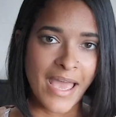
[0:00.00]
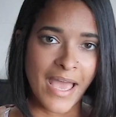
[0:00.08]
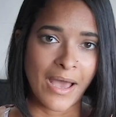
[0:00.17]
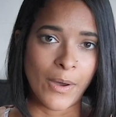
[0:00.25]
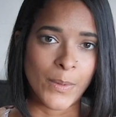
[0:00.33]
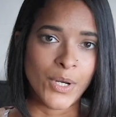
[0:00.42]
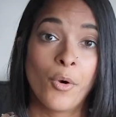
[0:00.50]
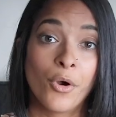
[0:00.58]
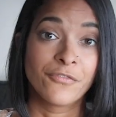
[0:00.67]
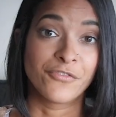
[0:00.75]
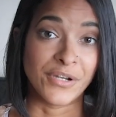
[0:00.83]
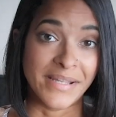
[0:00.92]
down
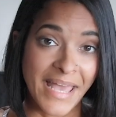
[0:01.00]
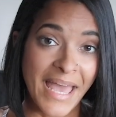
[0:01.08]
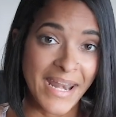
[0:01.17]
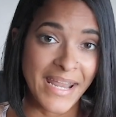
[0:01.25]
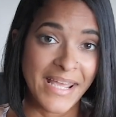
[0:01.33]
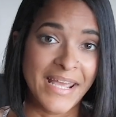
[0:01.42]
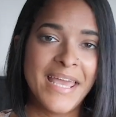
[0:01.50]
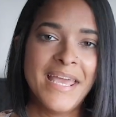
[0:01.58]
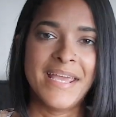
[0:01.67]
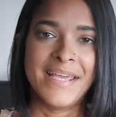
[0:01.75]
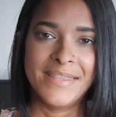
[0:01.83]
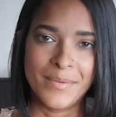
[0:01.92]
or forgetting
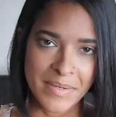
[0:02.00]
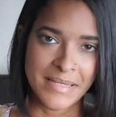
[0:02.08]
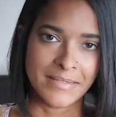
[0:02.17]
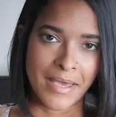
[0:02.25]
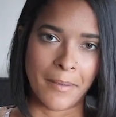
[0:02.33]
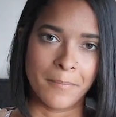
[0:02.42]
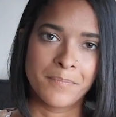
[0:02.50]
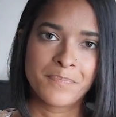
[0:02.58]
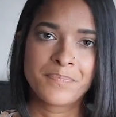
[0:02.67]
in the meantime.